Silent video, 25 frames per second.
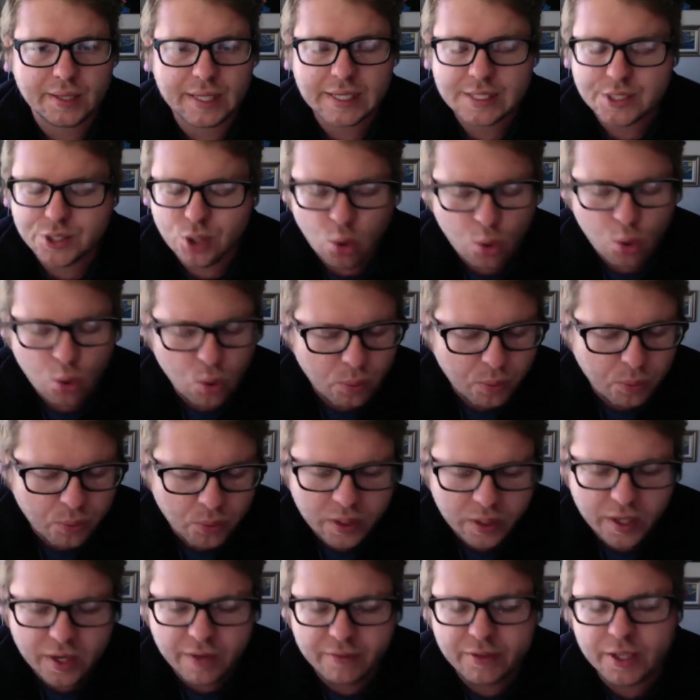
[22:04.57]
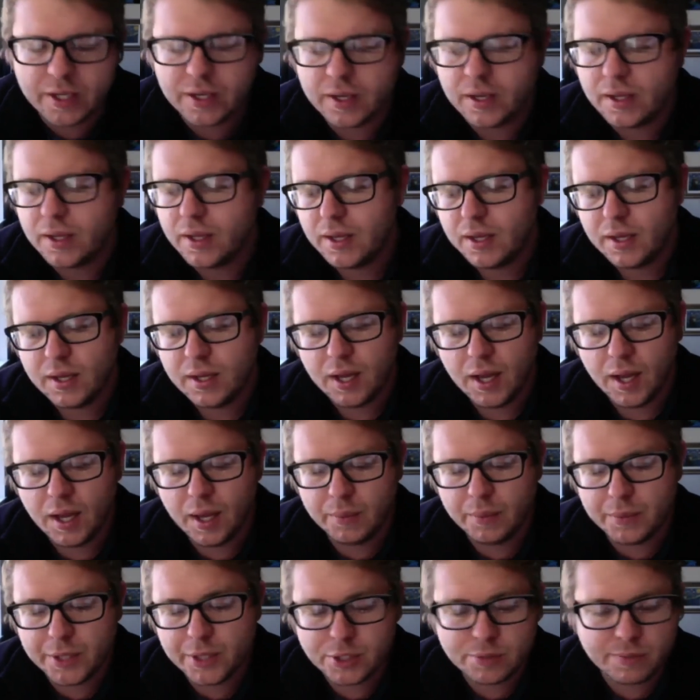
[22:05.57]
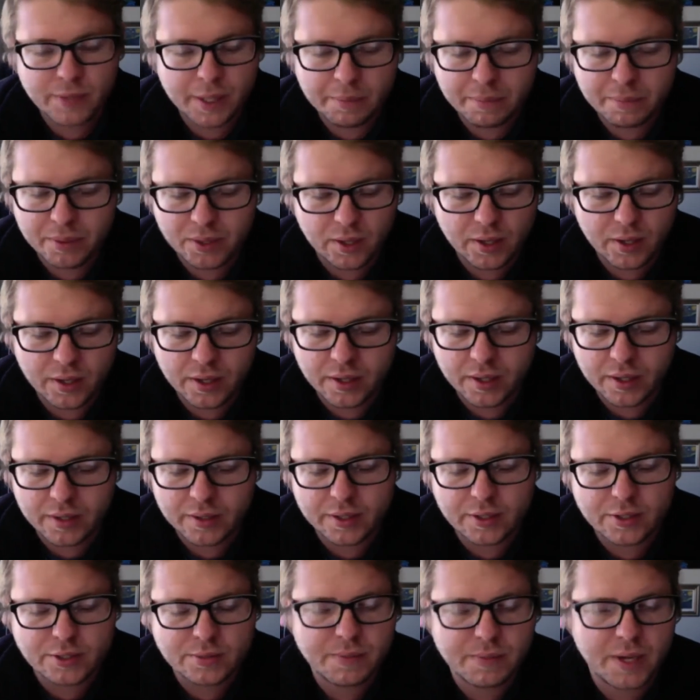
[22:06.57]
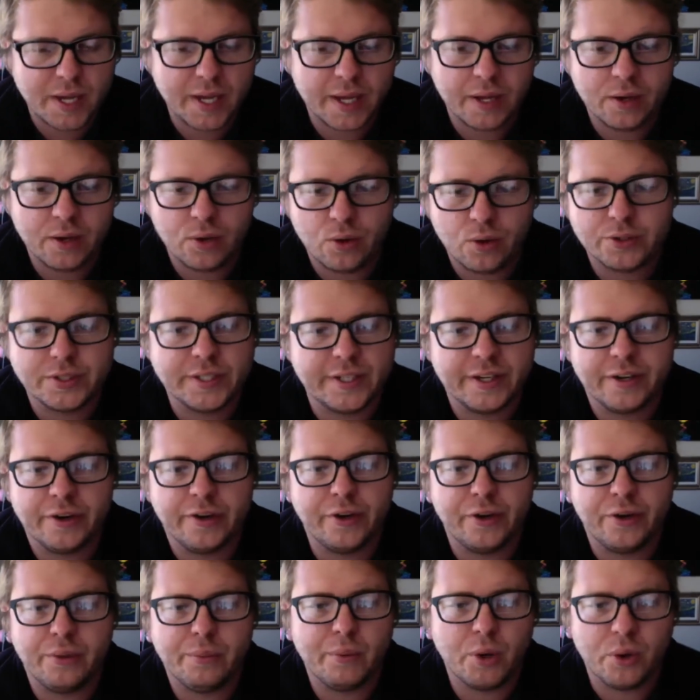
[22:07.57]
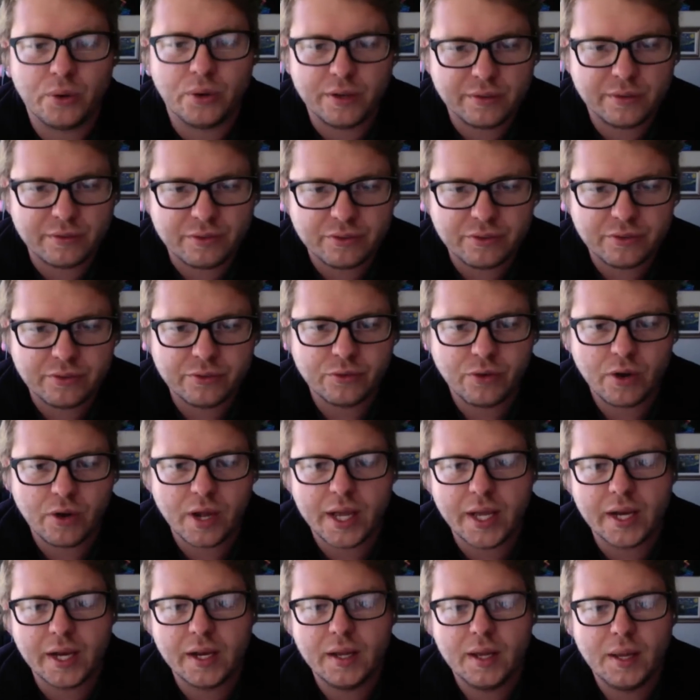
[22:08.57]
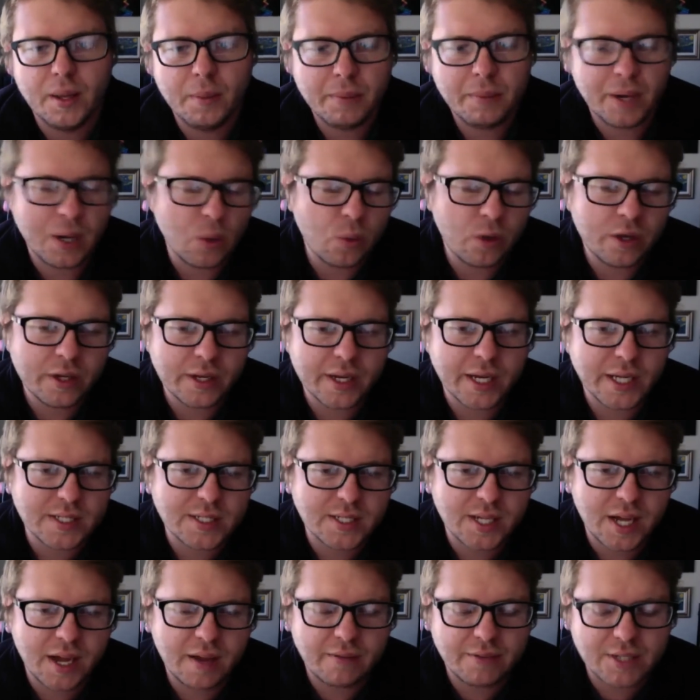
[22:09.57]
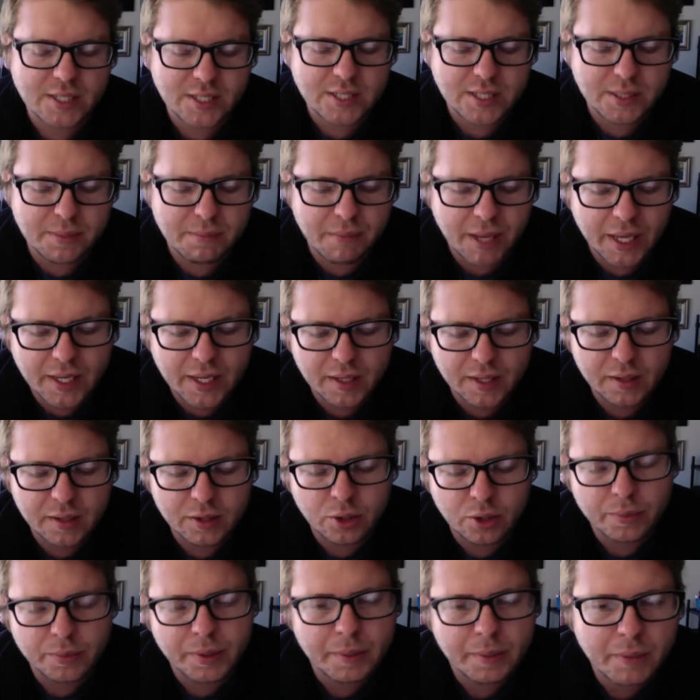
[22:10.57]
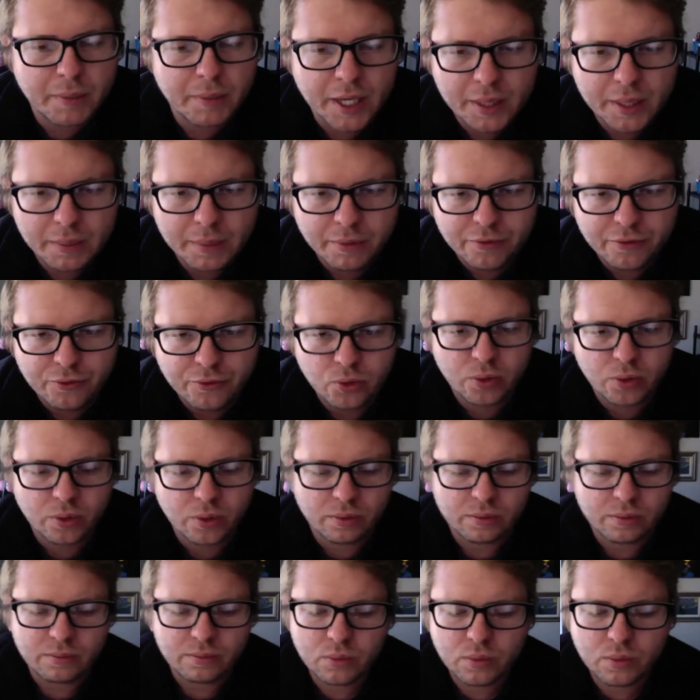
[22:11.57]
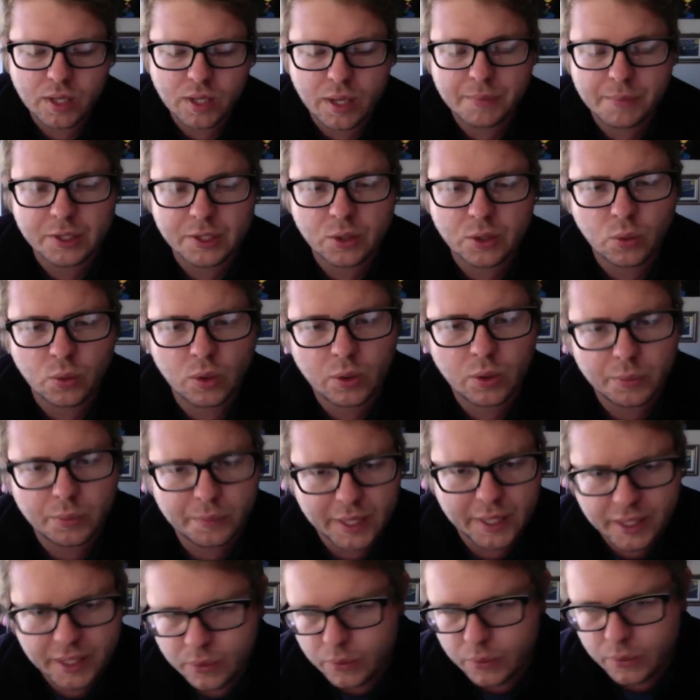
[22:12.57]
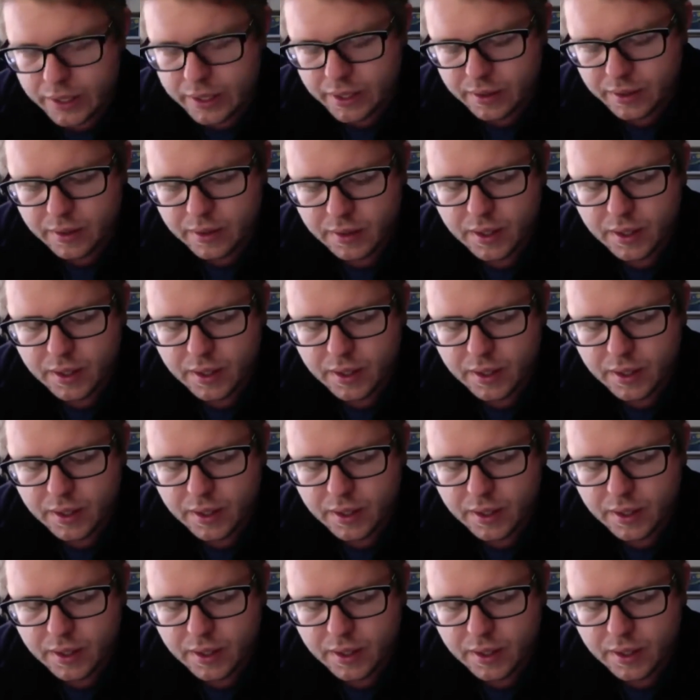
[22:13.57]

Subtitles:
That's the whole point of it. There's my plug. There's my ulterior motive, right? But I want you guys obviously making a little bit of money before coming to work with me anyway.